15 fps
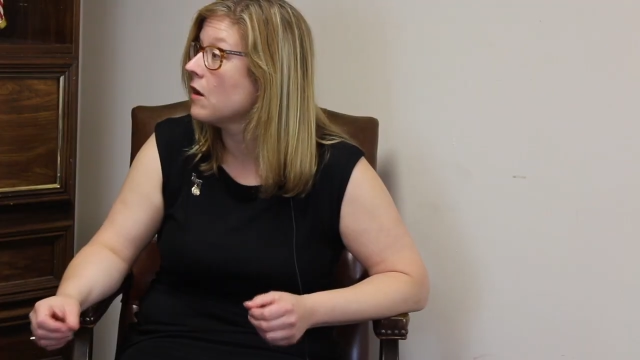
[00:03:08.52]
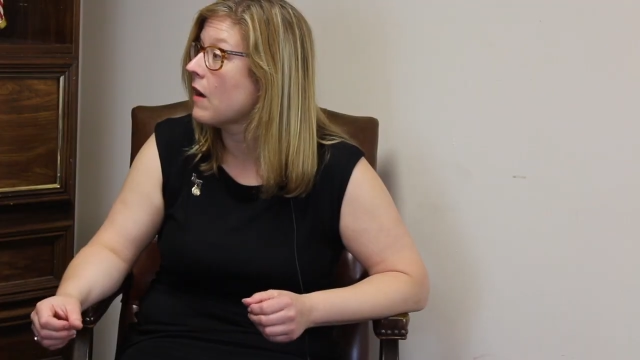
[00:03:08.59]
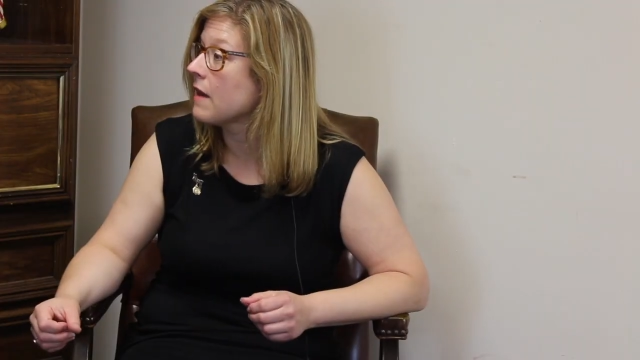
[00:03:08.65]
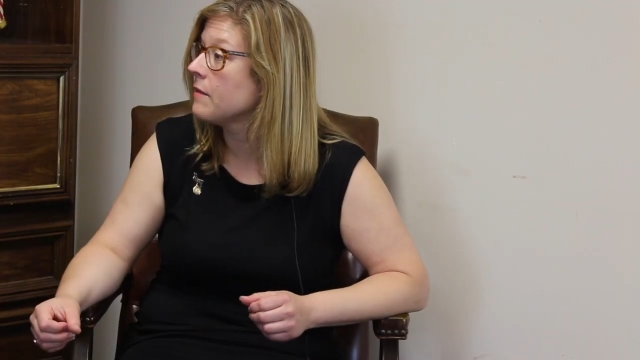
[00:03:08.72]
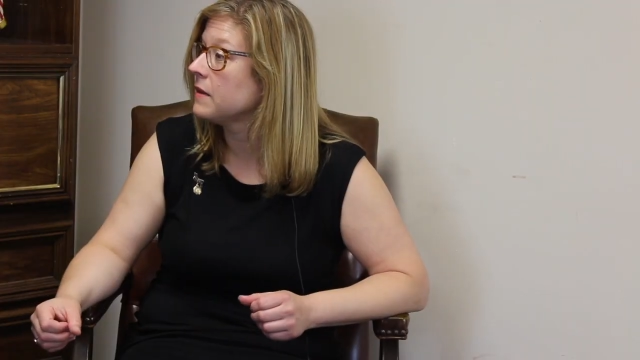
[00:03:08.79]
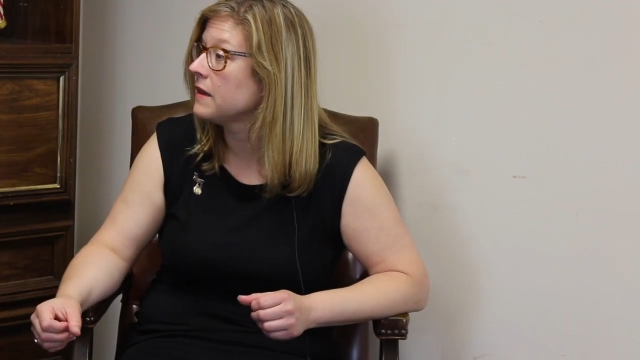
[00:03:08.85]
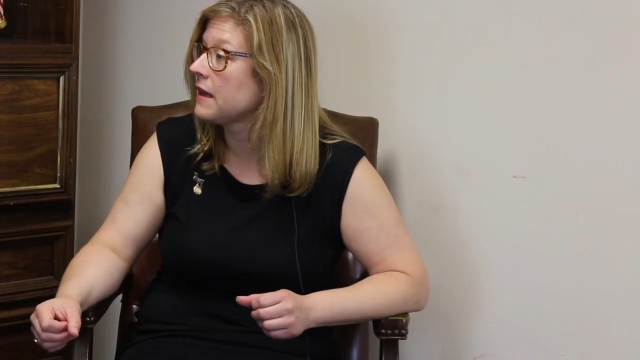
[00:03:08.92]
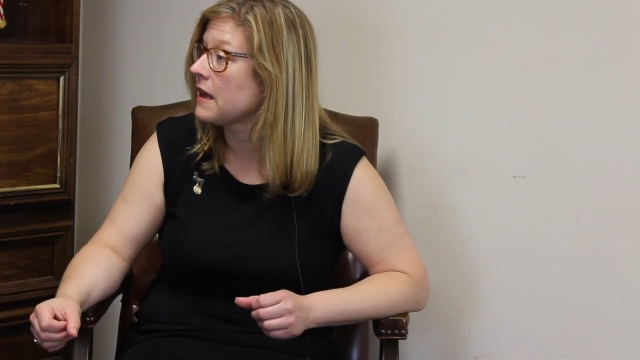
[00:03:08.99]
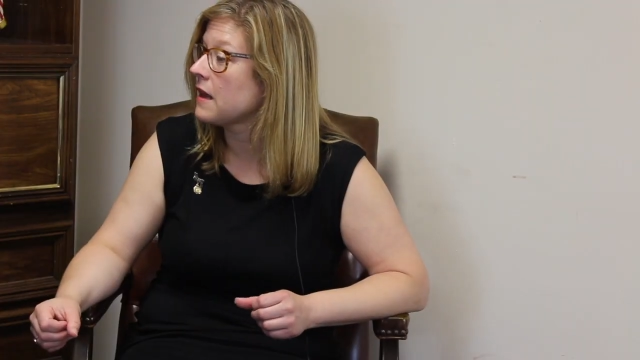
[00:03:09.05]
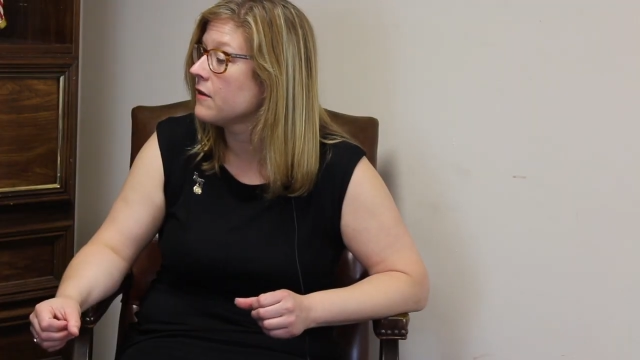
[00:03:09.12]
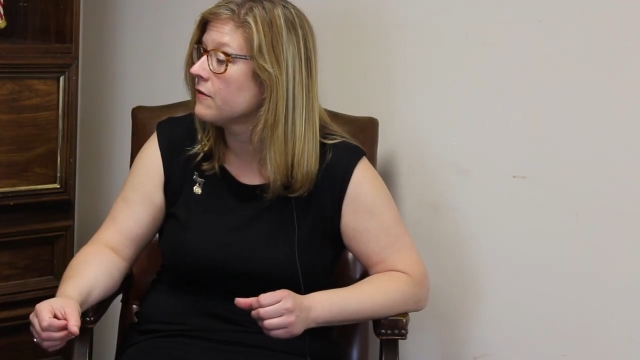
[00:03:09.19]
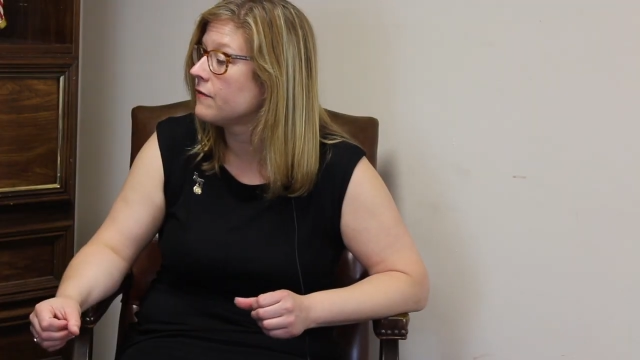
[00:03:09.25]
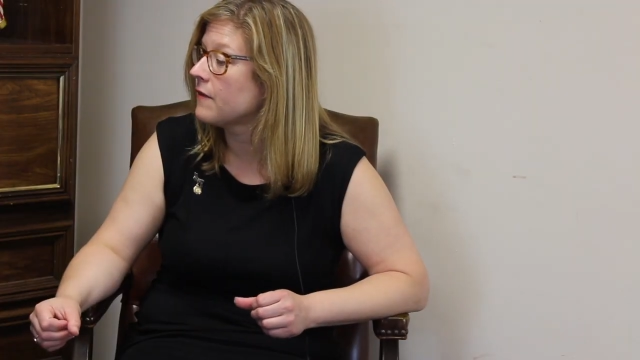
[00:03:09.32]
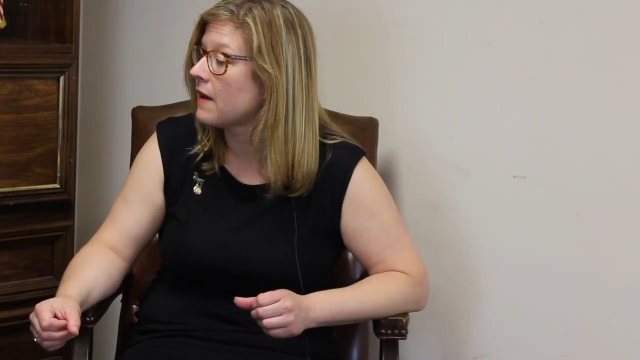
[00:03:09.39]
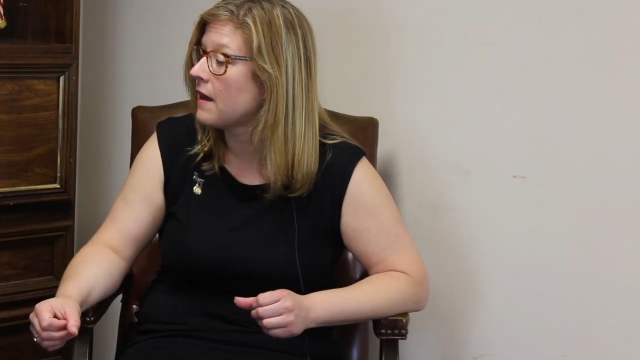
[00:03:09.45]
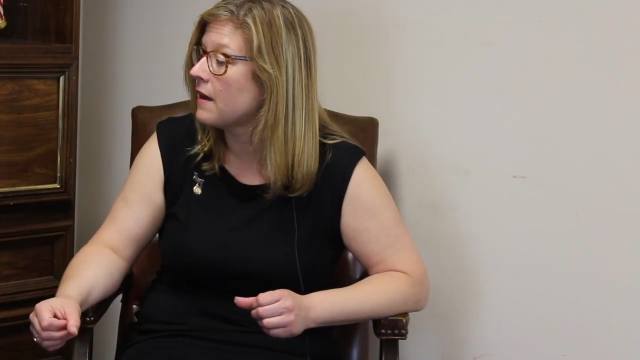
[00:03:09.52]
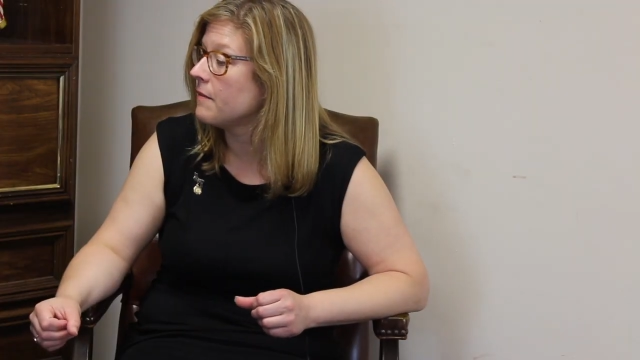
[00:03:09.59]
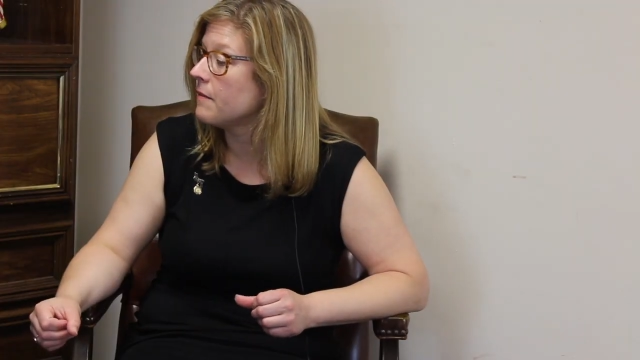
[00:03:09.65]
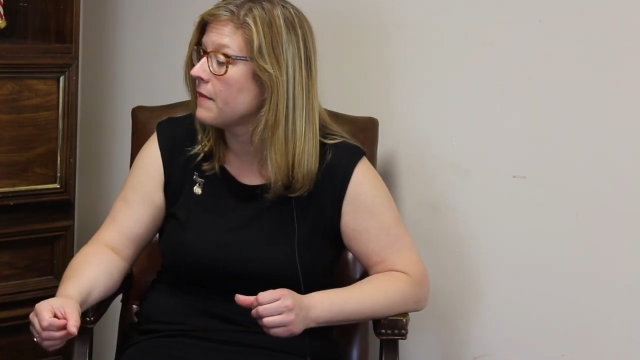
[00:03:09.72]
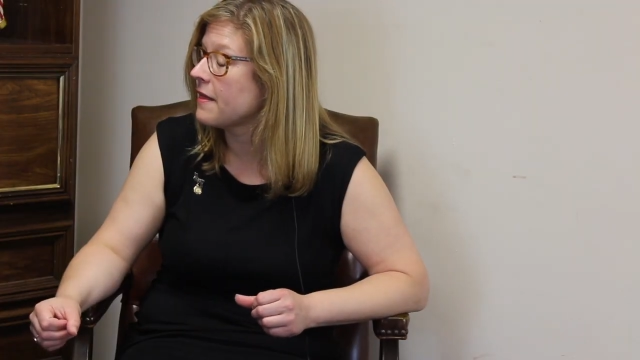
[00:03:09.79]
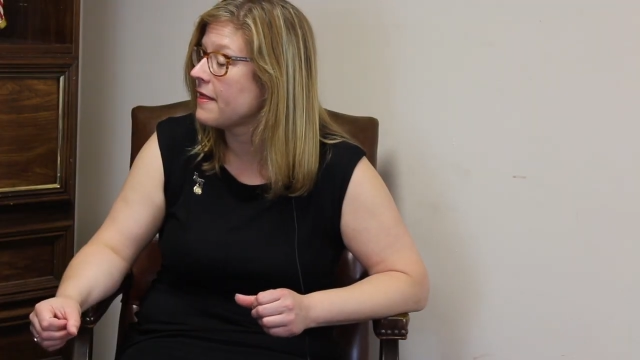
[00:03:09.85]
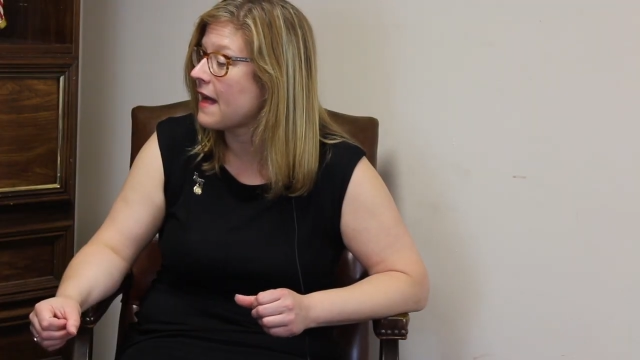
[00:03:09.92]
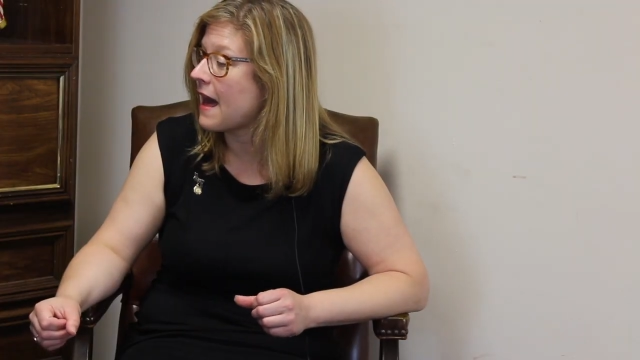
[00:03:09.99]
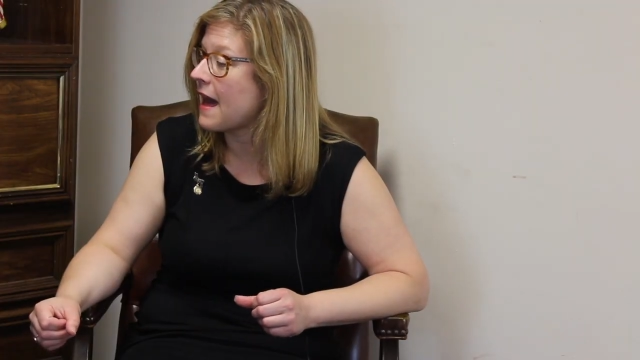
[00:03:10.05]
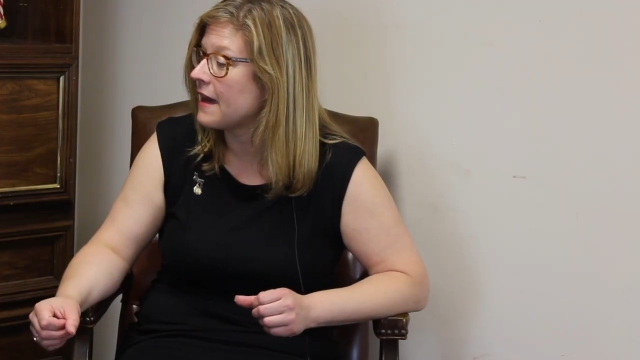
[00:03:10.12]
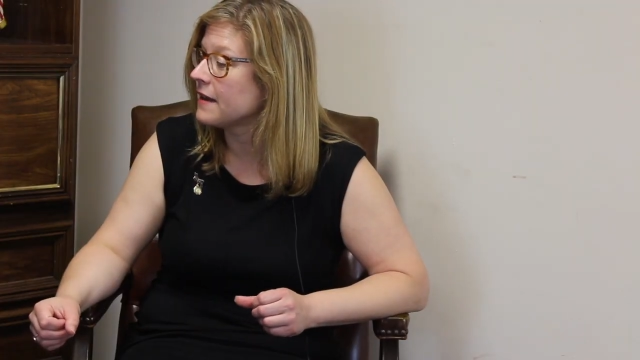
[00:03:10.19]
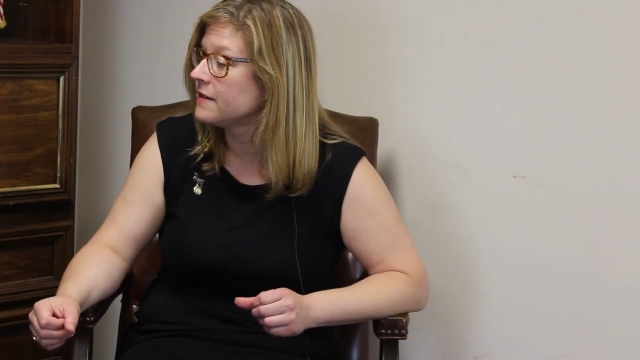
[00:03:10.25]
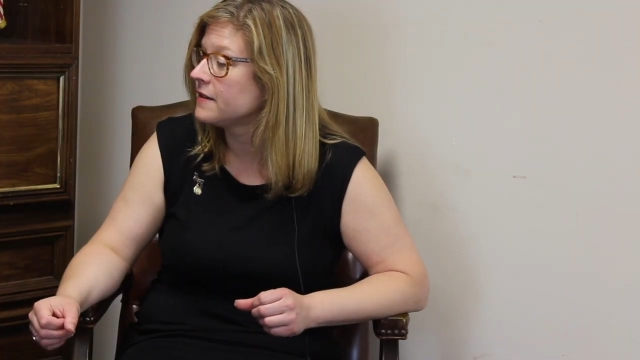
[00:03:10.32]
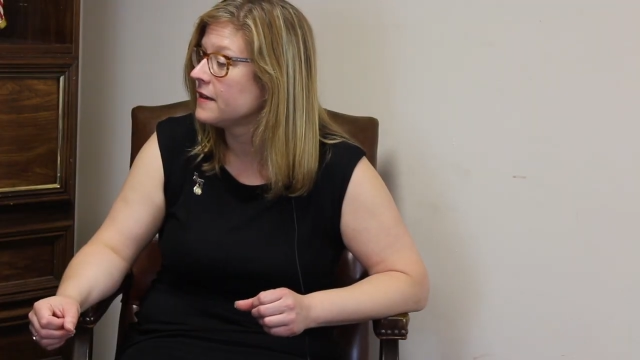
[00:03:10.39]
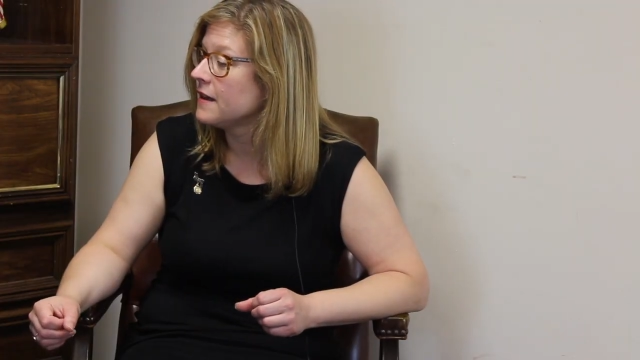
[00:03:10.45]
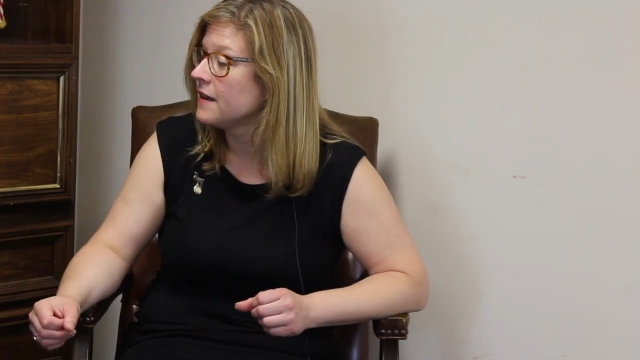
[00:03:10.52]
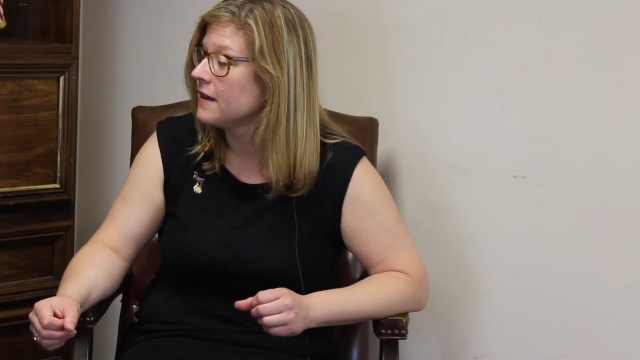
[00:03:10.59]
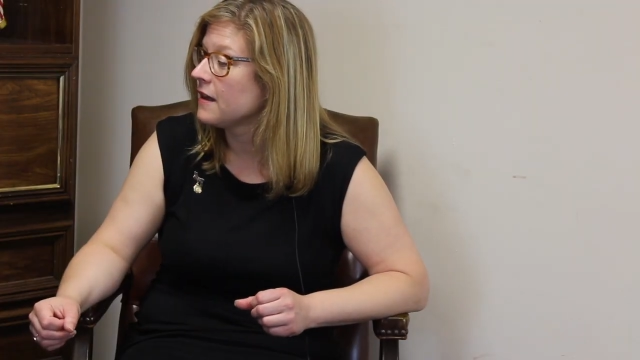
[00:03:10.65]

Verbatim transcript: No, I believe um, that